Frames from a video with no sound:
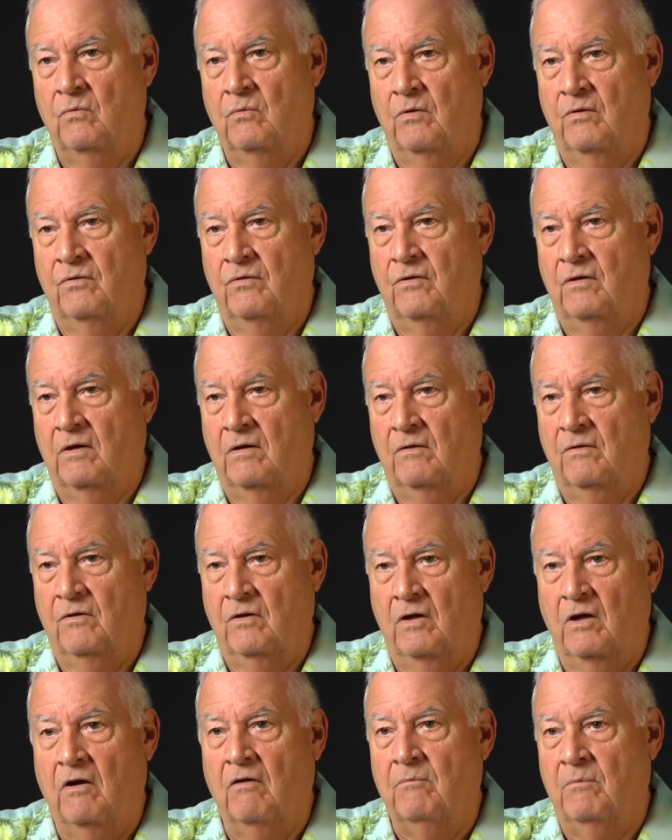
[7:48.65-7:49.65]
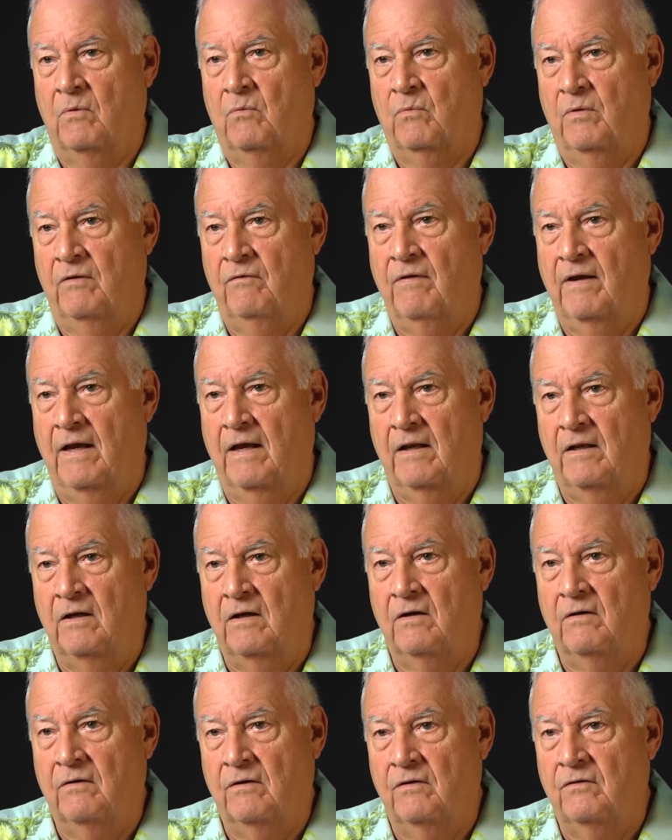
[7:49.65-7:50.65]
with uh, the government we've had
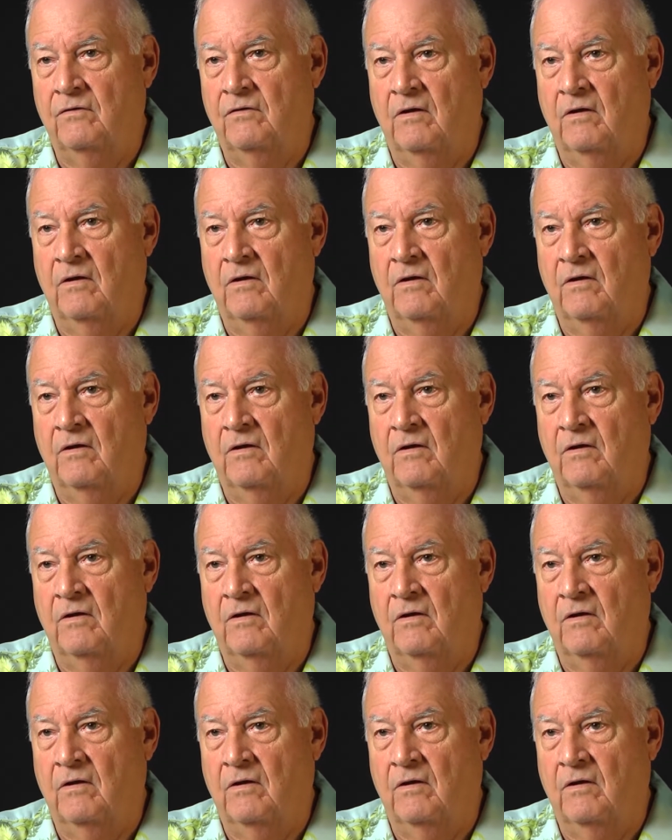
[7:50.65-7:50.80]
here.